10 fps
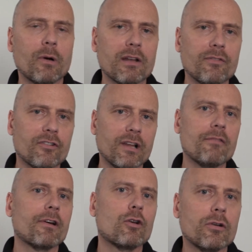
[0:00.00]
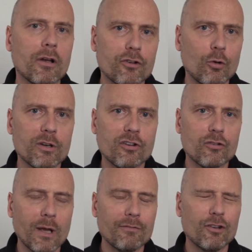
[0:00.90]
even slavery could not do, which is to
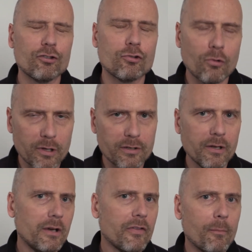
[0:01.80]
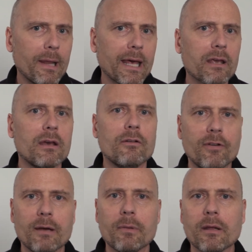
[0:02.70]
have destroyed the black
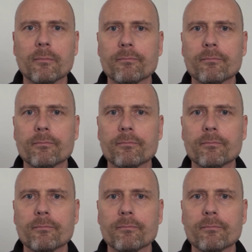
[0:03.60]
family.